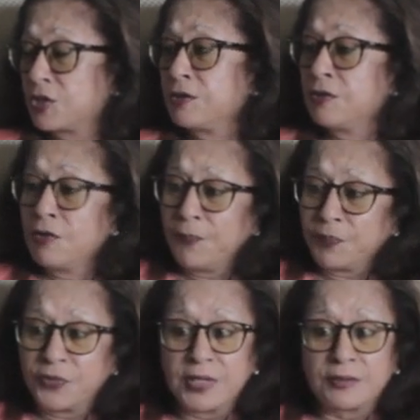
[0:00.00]
So,
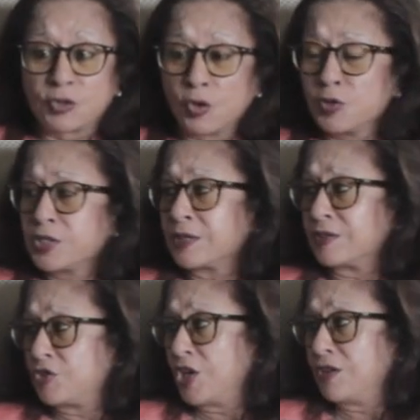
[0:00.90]
those are
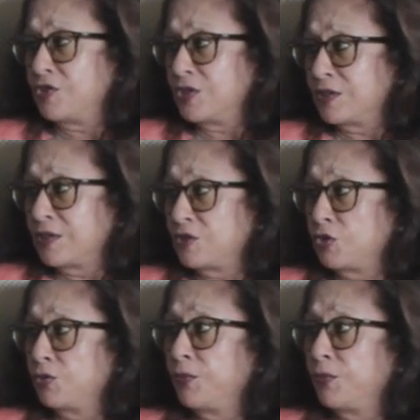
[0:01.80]
the changes that you